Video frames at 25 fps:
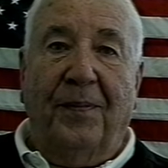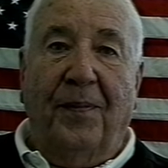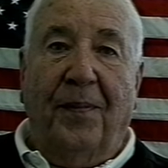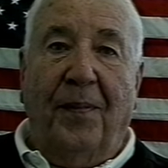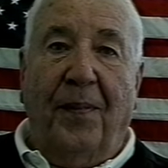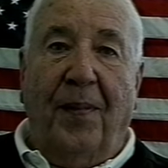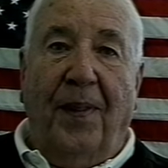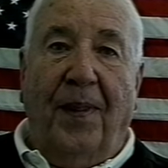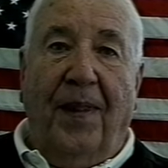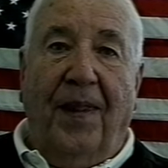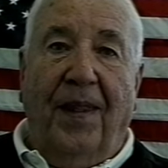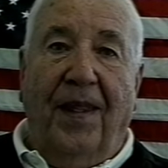
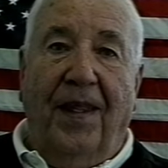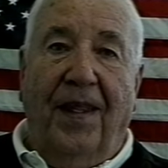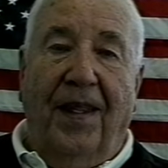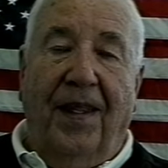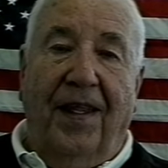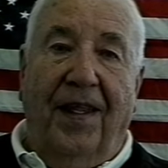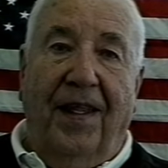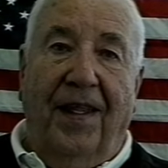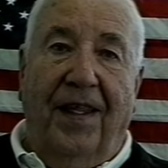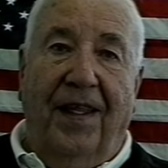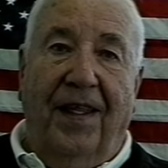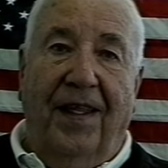Did you
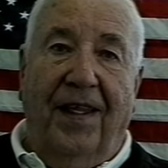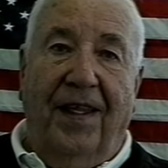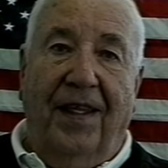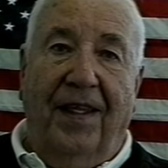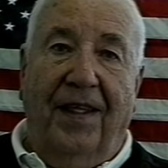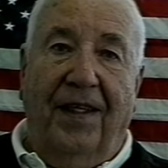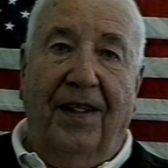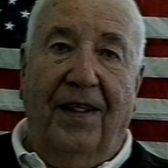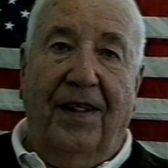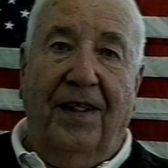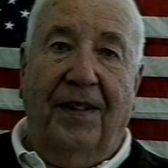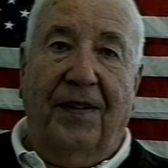
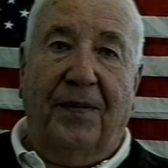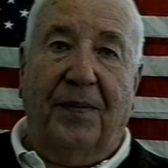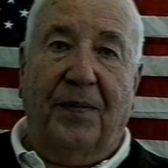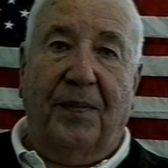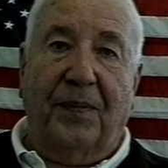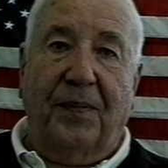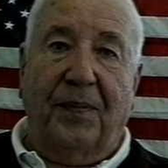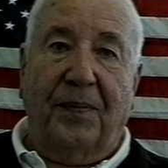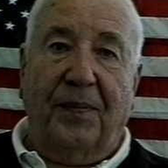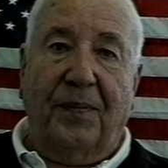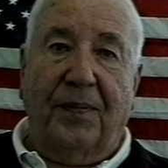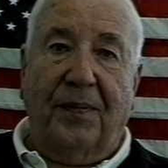participate in any
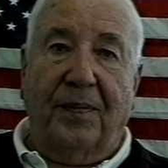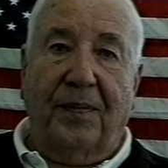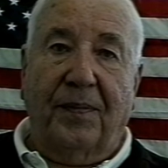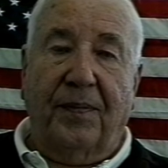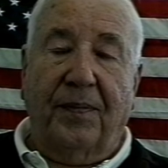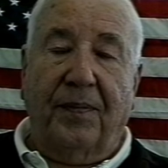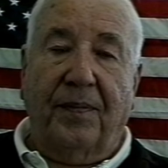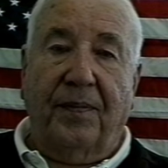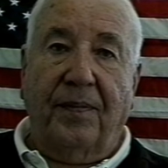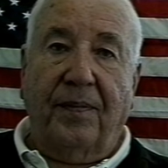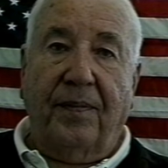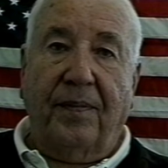sports
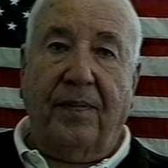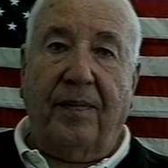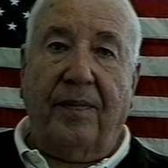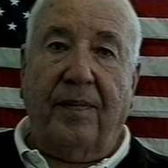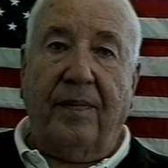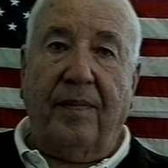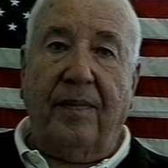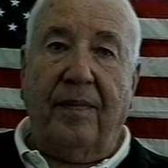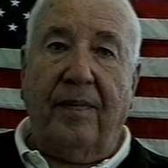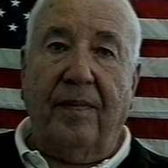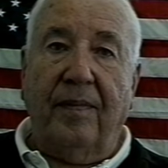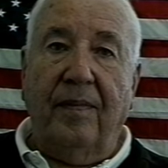that you
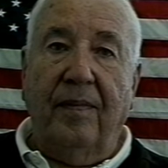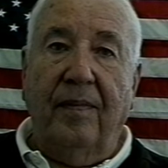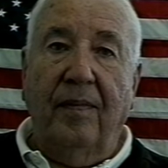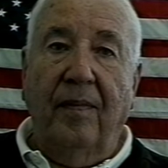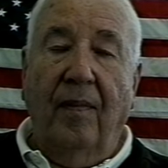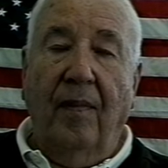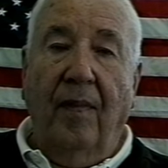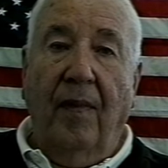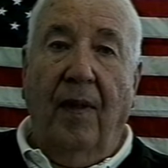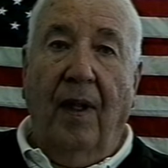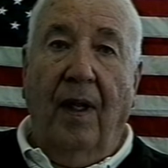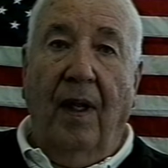liked or
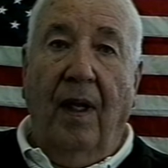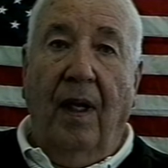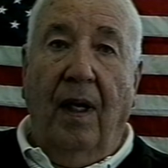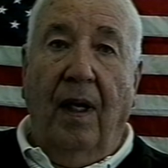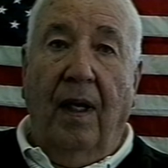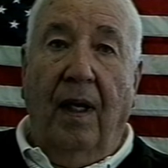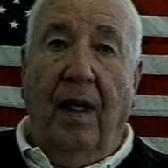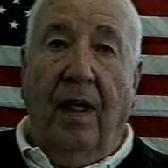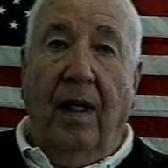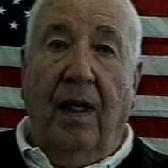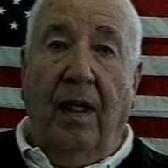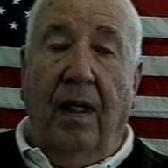
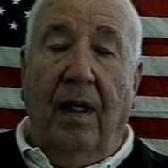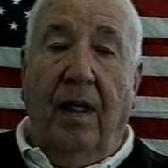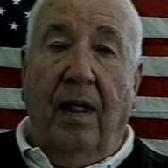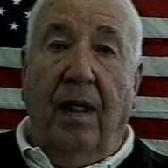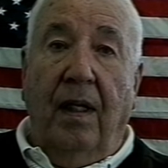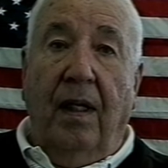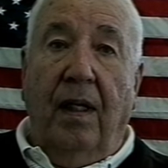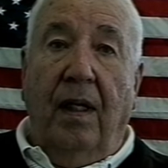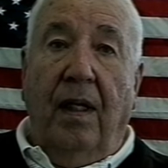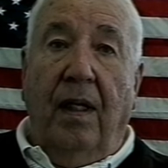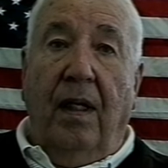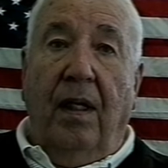band or I
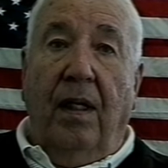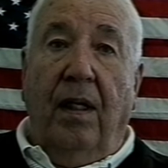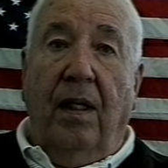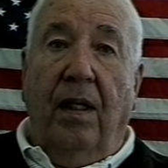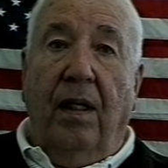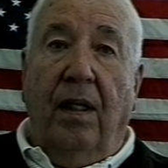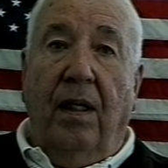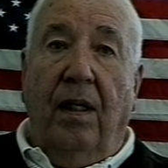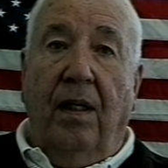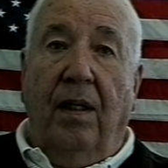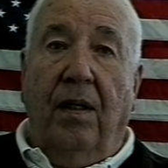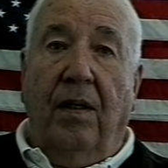know you're a
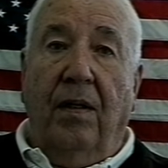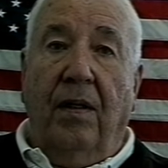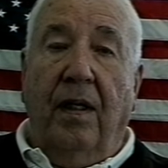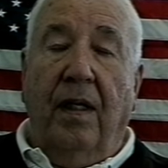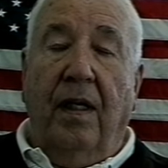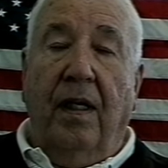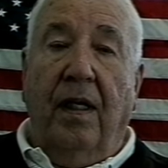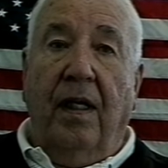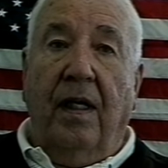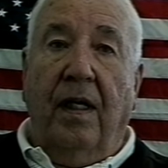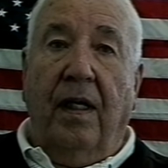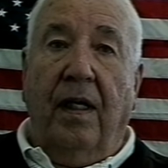drummer.
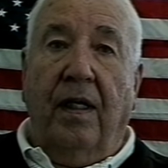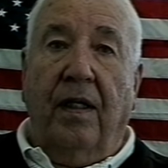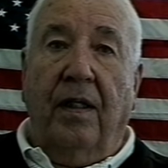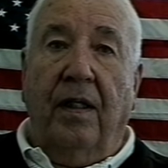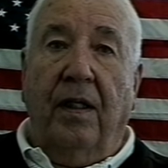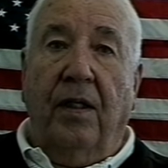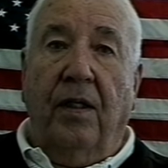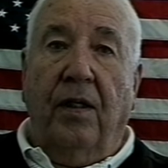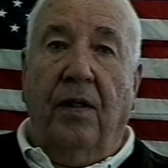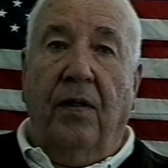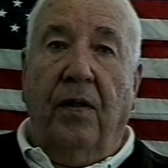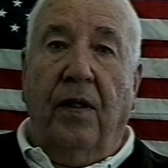Yeah,
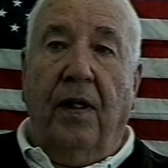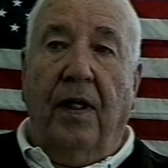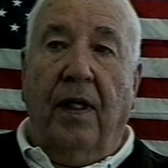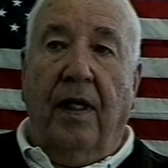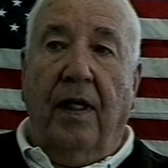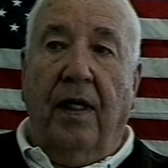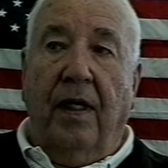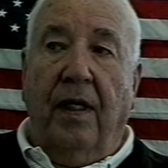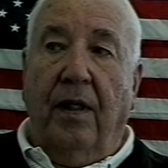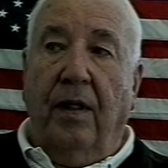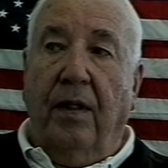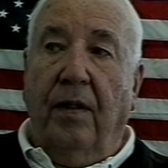no.
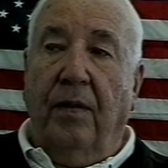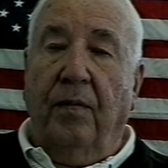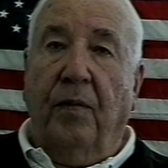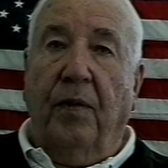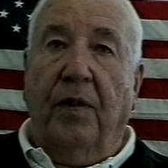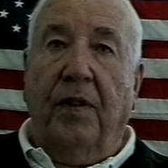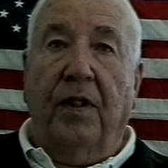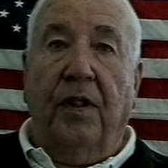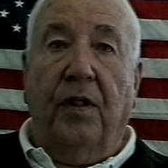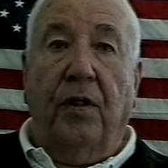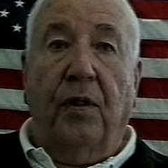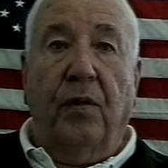Uh,
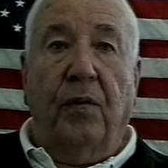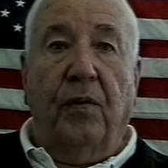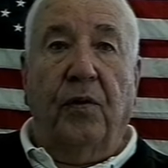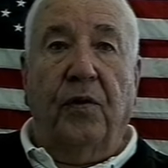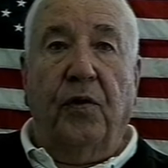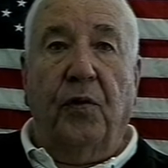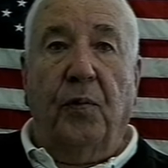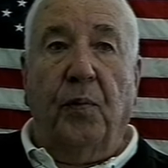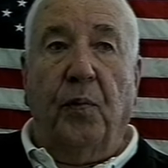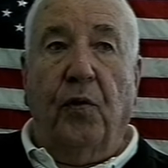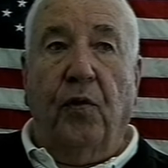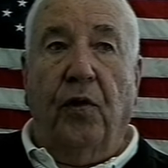well, there were no
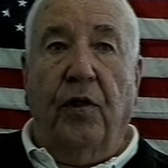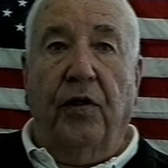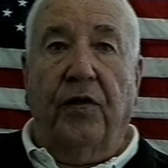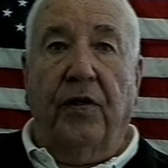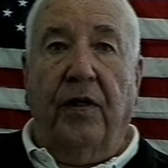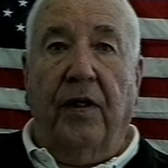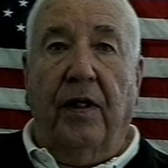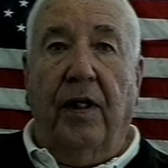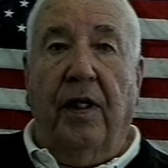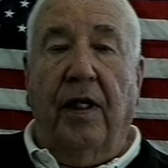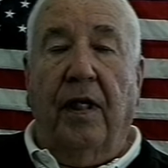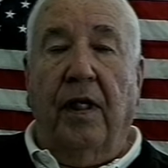sports
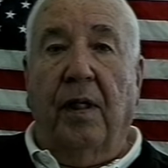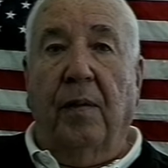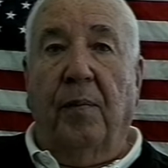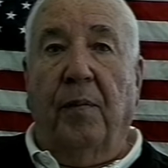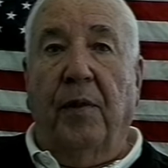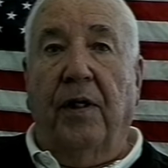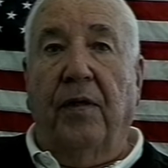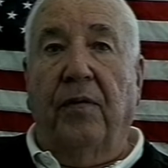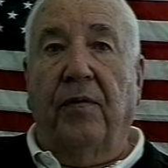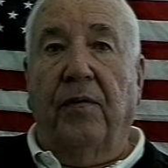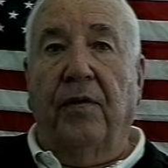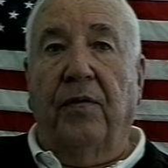in
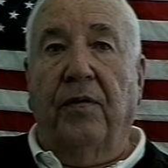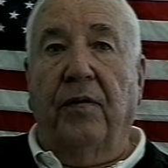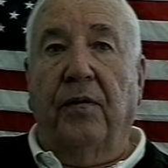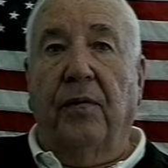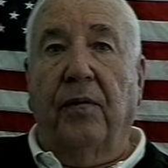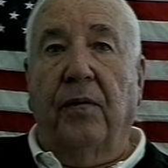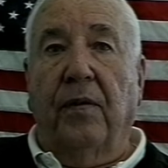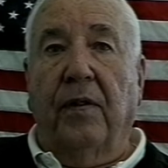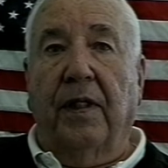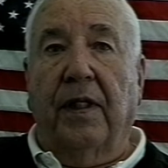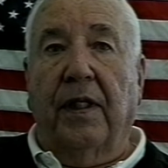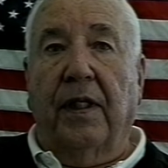elementary
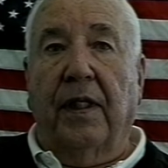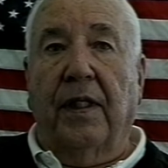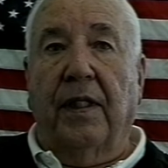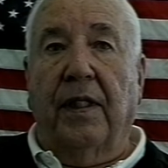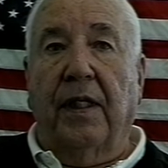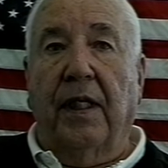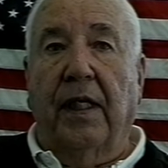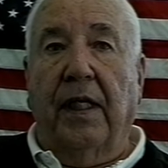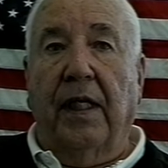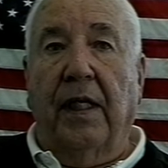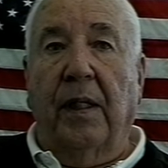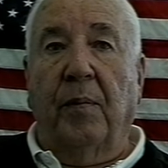school at that
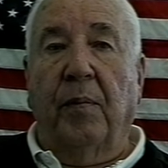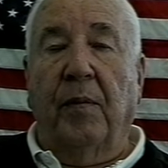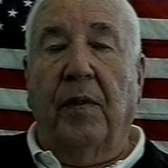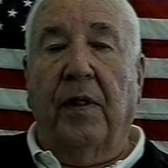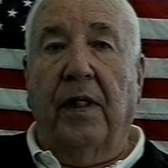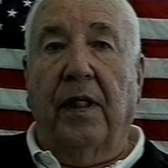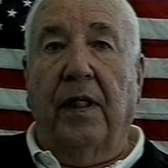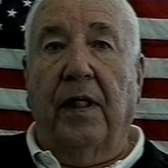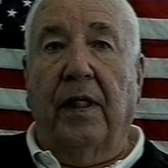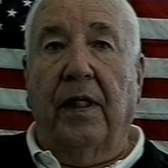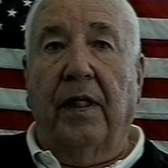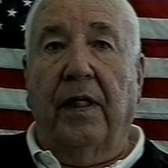time,
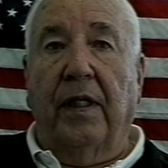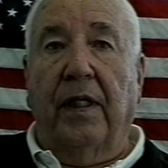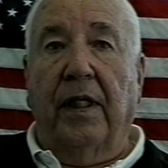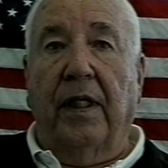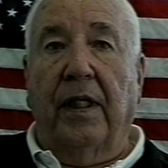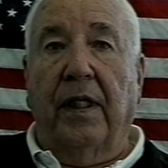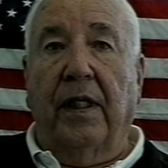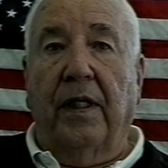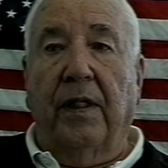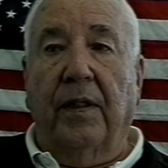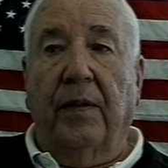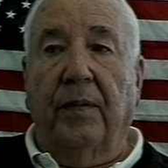and
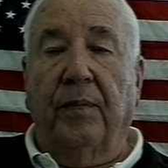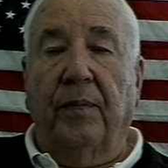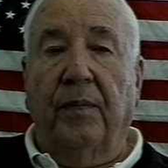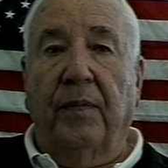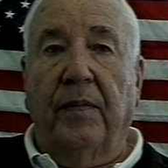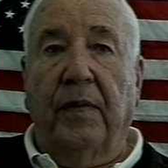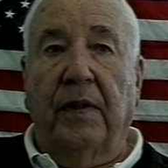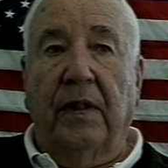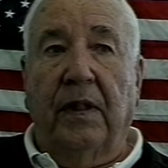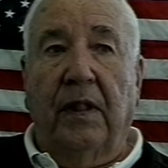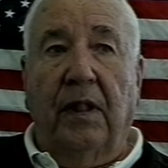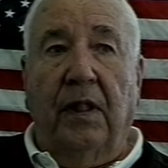uh,
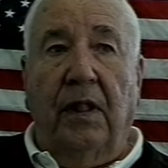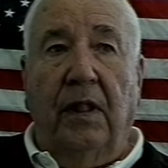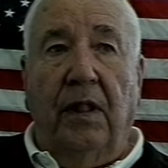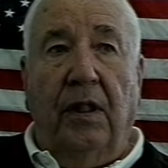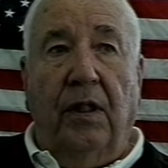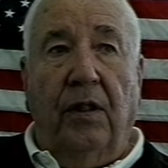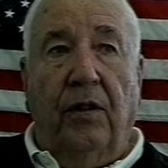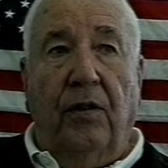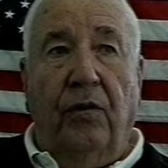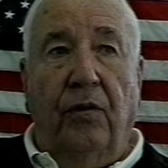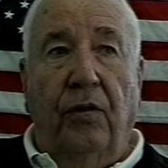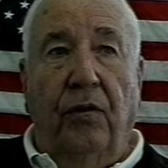
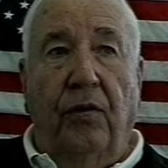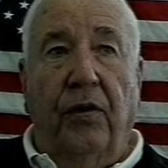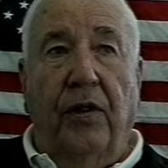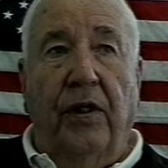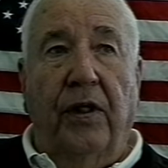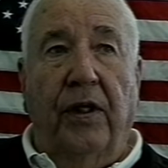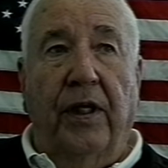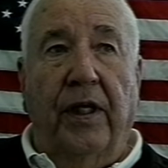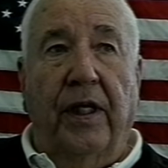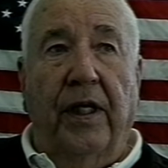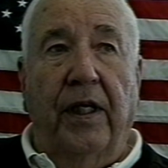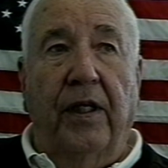
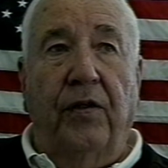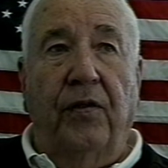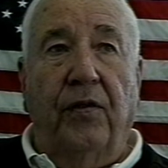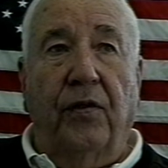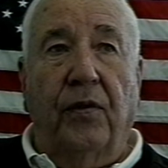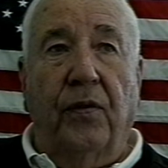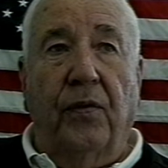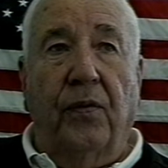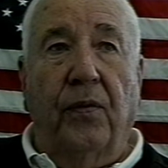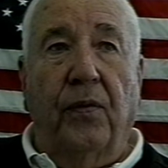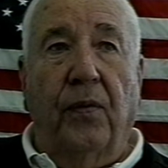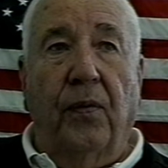junior high
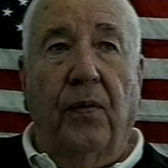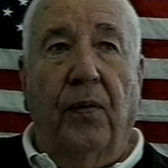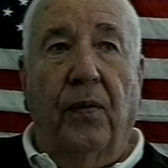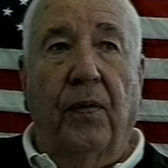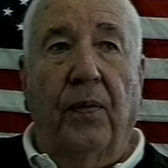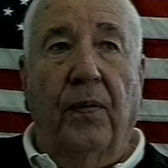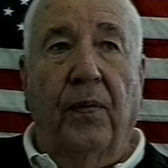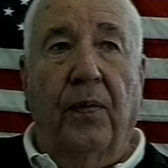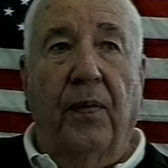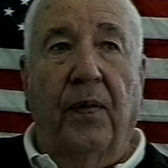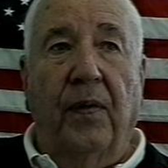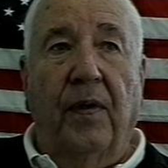school.